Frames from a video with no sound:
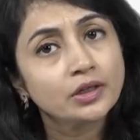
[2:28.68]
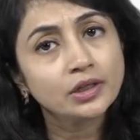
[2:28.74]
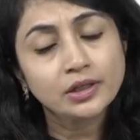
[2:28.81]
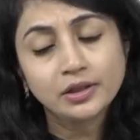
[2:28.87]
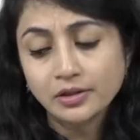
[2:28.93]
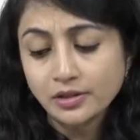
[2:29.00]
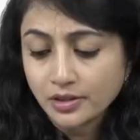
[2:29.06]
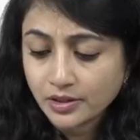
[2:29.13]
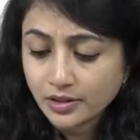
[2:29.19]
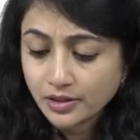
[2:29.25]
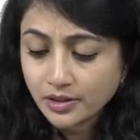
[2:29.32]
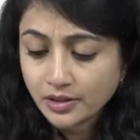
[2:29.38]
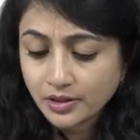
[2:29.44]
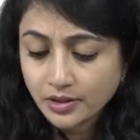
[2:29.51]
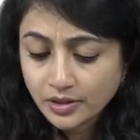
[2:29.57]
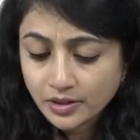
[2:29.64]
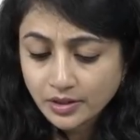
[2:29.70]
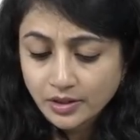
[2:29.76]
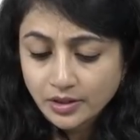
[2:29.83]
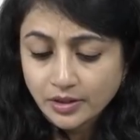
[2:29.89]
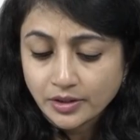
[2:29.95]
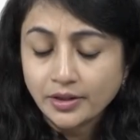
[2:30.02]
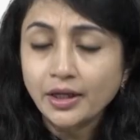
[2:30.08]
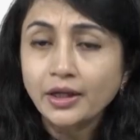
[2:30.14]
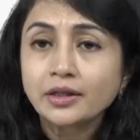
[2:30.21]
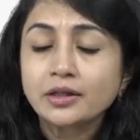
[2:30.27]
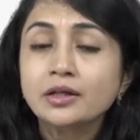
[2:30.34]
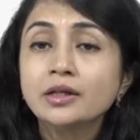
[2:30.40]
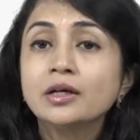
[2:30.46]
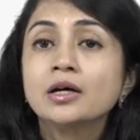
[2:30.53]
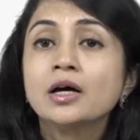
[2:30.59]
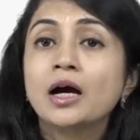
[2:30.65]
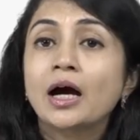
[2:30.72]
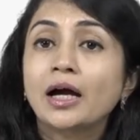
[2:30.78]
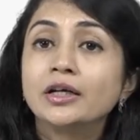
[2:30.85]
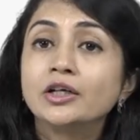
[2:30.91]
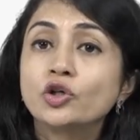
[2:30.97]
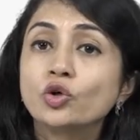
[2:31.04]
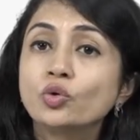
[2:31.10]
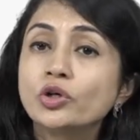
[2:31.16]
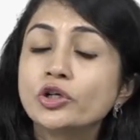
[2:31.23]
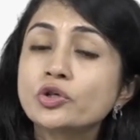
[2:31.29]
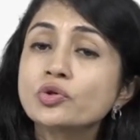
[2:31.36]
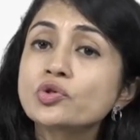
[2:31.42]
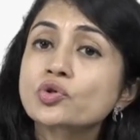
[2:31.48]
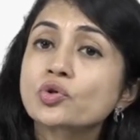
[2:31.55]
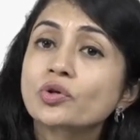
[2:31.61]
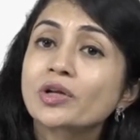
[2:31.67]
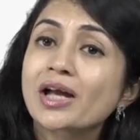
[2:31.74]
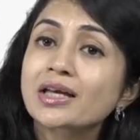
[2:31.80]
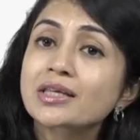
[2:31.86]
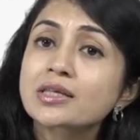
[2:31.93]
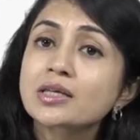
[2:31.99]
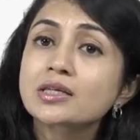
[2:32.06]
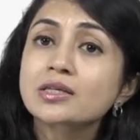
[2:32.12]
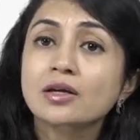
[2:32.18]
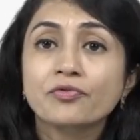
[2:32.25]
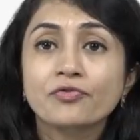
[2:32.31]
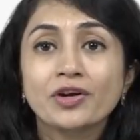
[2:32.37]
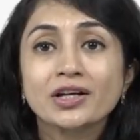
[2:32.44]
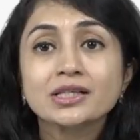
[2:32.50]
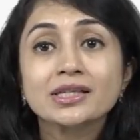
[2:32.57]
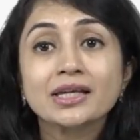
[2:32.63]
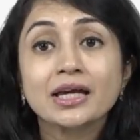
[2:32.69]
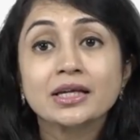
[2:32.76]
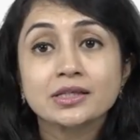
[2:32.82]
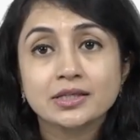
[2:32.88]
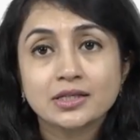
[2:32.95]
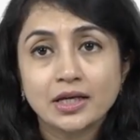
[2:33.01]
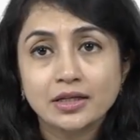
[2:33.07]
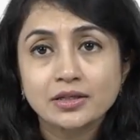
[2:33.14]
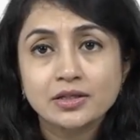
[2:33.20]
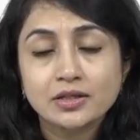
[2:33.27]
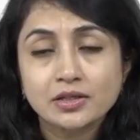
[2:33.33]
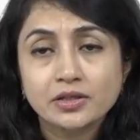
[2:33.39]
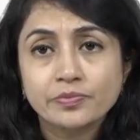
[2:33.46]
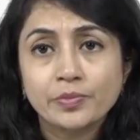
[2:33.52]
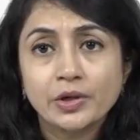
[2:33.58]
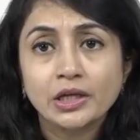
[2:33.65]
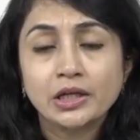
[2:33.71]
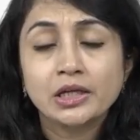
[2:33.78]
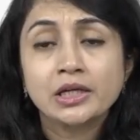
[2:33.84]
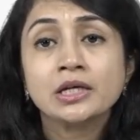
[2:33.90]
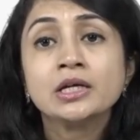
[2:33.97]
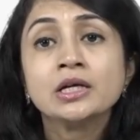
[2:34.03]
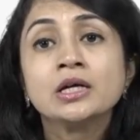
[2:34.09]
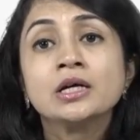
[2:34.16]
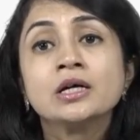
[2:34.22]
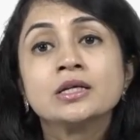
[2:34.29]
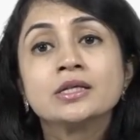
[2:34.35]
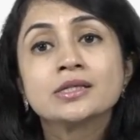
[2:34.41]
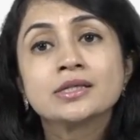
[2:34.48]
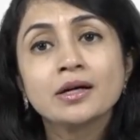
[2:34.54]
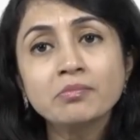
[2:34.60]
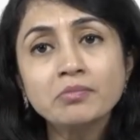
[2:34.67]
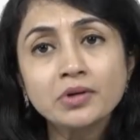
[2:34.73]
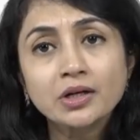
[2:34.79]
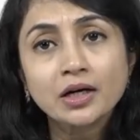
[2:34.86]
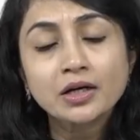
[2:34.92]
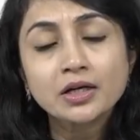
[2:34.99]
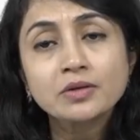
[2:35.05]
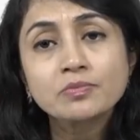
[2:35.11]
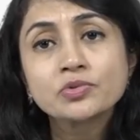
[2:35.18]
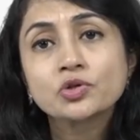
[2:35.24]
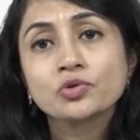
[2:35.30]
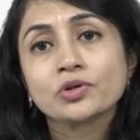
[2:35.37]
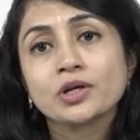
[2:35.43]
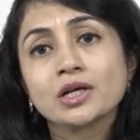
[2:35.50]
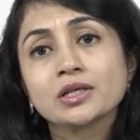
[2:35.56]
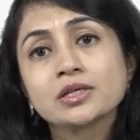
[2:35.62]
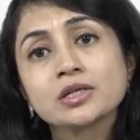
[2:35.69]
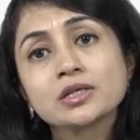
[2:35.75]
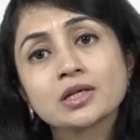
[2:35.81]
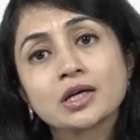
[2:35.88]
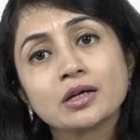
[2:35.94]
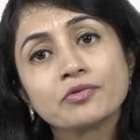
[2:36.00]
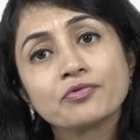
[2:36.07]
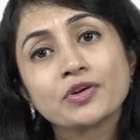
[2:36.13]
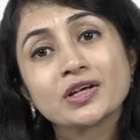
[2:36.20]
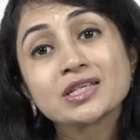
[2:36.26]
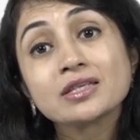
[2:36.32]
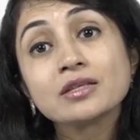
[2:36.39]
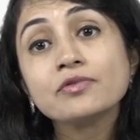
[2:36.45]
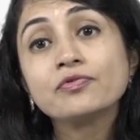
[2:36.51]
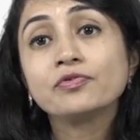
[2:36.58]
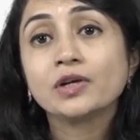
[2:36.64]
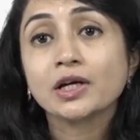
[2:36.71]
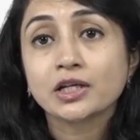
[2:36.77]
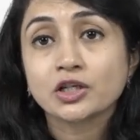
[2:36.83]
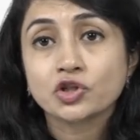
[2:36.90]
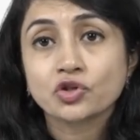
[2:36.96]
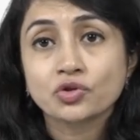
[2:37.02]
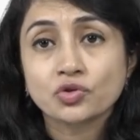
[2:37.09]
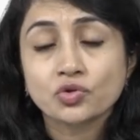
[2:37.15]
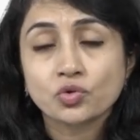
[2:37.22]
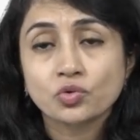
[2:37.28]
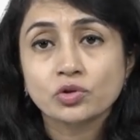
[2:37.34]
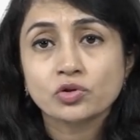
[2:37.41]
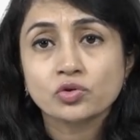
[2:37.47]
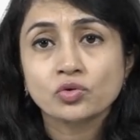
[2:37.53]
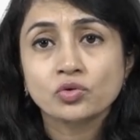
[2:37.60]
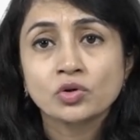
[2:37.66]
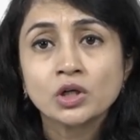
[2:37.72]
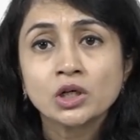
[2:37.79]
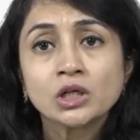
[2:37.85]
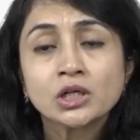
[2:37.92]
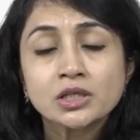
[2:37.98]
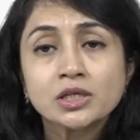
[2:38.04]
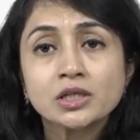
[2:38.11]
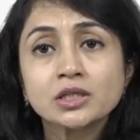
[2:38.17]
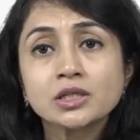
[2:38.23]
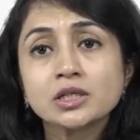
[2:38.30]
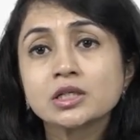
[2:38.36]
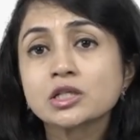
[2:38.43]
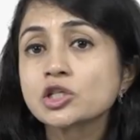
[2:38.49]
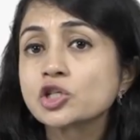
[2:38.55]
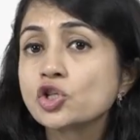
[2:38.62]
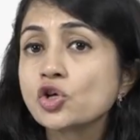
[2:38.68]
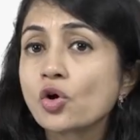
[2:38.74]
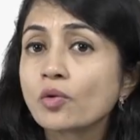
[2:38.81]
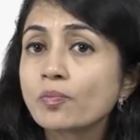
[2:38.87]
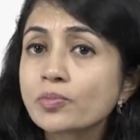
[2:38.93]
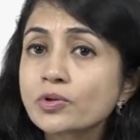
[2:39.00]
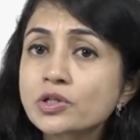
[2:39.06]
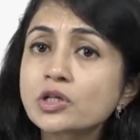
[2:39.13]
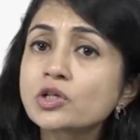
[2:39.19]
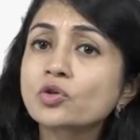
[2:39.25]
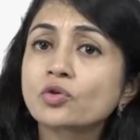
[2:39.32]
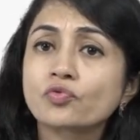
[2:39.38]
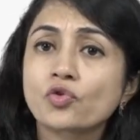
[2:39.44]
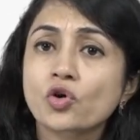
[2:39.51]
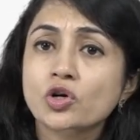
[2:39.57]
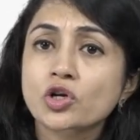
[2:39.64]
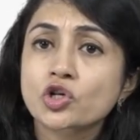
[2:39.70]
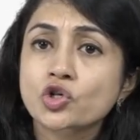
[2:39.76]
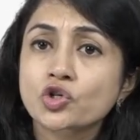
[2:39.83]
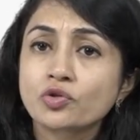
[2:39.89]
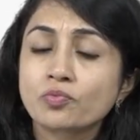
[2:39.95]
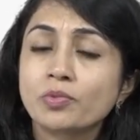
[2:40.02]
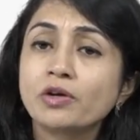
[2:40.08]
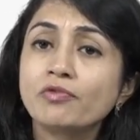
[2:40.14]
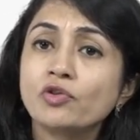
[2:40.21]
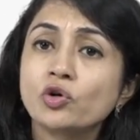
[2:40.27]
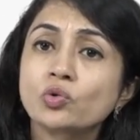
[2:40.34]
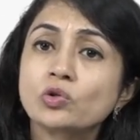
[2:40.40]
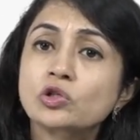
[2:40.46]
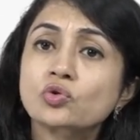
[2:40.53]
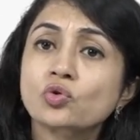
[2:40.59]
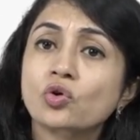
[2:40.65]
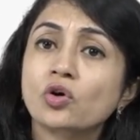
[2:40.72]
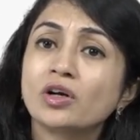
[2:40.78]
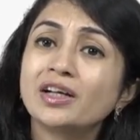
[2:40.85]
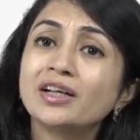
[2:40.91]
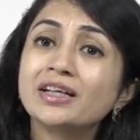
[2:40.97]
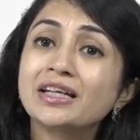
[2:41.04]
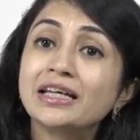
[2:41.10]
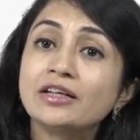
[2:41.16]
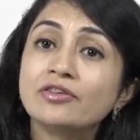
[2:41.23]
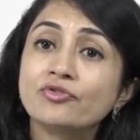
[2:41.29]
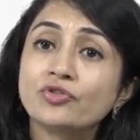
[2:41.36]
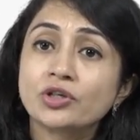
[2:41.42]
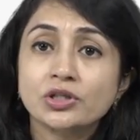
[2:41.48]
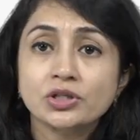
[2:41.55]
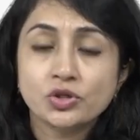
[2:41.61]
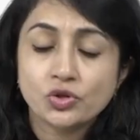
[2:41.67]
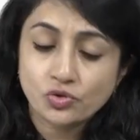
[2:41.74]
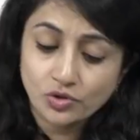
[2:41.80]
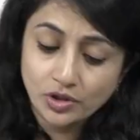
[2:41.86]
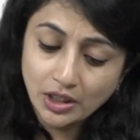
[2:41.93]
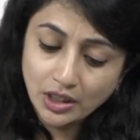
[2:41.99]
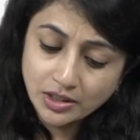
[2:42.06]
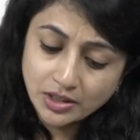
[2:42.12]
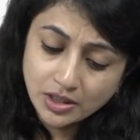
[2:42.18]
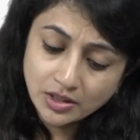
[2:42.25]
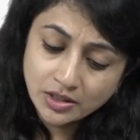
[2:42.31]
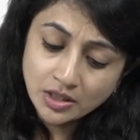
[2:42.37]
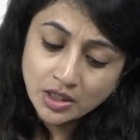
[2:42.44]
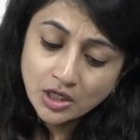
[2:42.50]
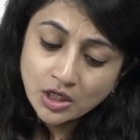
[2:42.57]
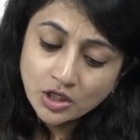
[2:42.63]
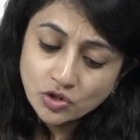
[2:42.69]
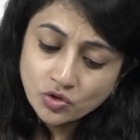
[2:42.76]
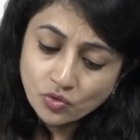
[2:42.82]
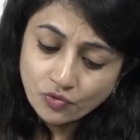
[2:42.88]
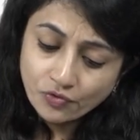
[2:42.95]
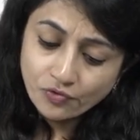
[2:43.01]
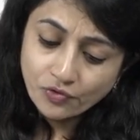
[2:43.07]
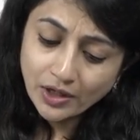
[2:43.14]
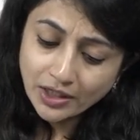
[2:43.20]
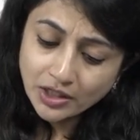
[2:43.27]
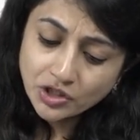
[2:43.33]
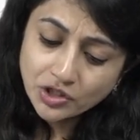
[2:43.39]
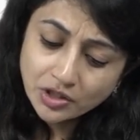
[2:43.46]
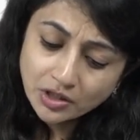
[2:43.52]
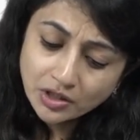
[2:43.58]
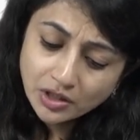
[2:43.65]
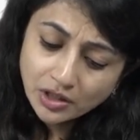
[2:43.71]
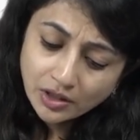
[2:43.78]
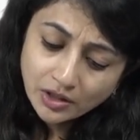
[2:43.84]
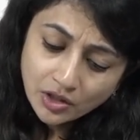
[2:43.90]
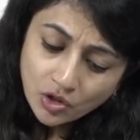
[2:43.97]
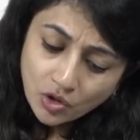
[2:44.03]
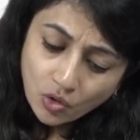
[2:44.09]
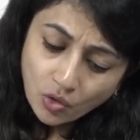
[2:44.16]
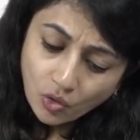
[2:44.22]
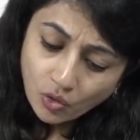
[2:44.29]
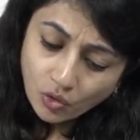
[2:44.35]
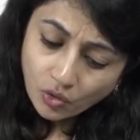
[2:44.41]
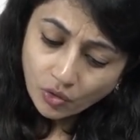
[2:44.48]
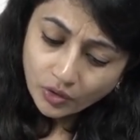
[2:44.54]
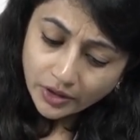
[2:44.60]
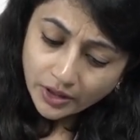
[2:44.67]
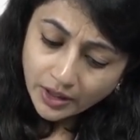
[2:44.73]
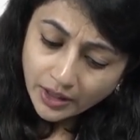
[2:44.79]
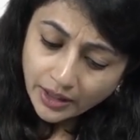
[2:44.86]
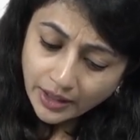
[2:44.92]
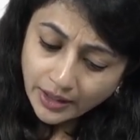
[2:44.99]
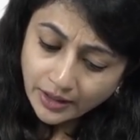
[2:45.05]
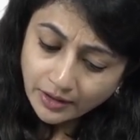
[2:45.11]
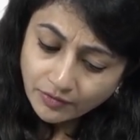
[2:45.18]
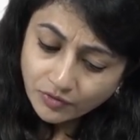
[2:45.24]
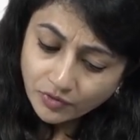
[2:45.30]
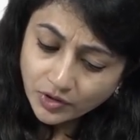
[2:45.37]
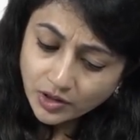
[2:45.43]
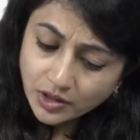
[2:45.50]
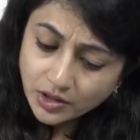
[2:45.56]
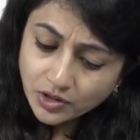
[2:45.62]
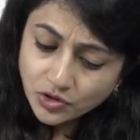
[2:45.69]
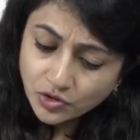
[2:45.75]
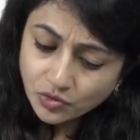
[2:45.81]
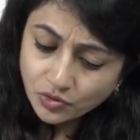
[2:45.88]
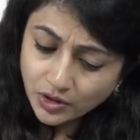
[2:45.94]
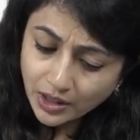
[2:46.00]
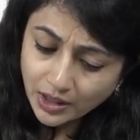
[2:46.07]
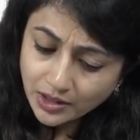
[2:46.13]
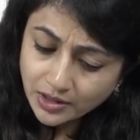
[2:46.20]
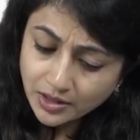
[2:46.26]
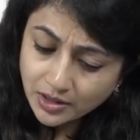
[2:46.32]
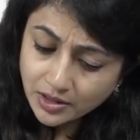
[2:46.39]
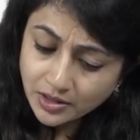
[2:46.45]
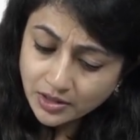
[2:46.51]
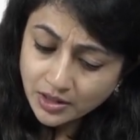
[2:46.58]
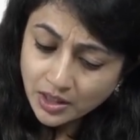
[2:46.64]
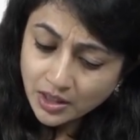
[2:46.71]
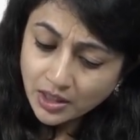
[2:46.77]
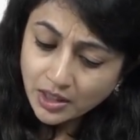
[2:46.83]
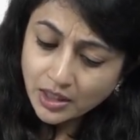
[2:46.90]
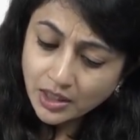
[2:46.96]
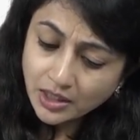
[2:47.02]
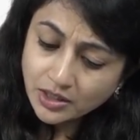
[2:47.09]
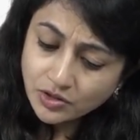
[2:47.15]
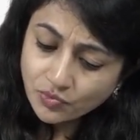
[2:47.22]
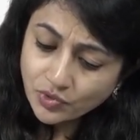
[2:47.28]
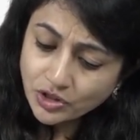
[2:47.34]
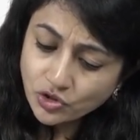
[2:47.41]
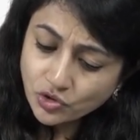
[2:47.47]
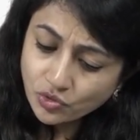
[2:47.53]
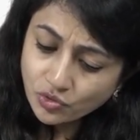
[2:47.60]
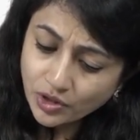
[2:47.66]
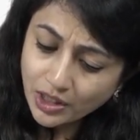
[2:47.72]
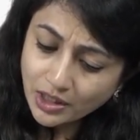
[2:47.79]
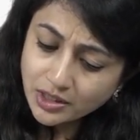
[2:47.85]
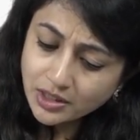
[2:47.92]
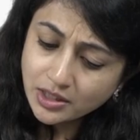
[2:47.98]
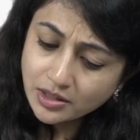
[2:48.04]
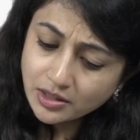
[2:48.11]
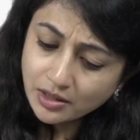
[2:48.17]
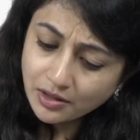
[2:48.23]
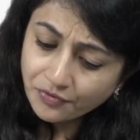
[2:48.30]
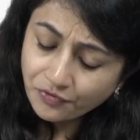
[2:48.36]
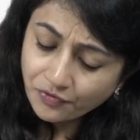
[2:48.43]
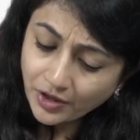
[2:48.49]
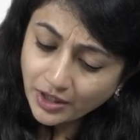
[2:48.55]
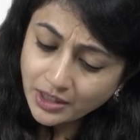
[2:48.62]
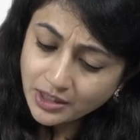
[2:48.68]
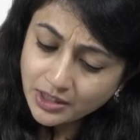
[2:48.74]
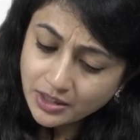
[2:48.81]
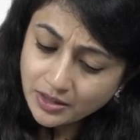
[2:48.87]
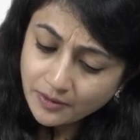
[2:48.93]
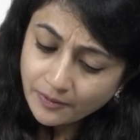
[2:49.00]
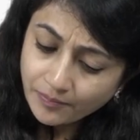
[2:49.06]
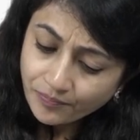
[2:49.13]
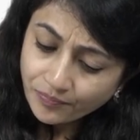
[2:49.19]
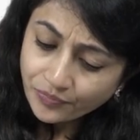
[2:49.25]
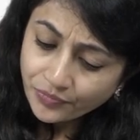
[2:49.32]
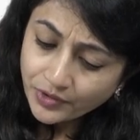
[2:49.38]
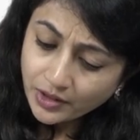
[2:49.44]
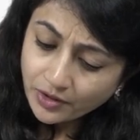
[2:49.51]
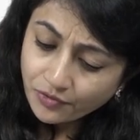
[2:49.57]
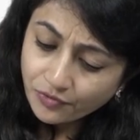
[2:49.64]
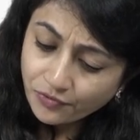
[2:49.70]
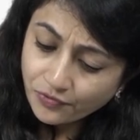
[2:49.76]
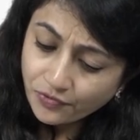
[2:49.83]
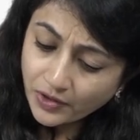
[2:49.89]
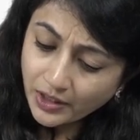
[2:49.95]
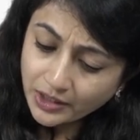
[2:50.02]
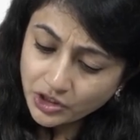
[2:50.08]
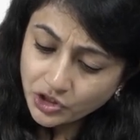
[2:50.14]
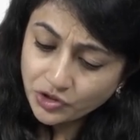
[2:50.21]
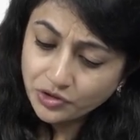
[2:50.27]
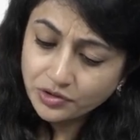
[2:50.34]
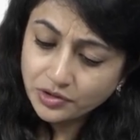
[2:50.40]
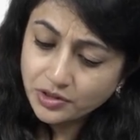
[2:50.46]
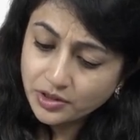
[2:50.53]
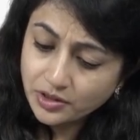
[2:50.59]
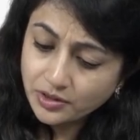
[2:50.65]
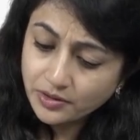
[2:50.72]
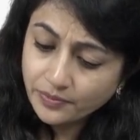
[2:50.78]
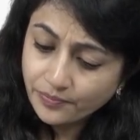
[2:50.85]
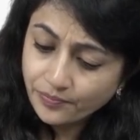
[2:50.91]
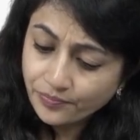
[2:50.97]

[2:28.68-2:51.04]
Clear? Then I told you psoriasis affects extensors mainly. Sometimes psoriasis can affect the flexures also. Since it is the opposite of what it should be, we also call it inverse psoriasis. So flexural or inverse psoriasis is when psoriasis affects flexures.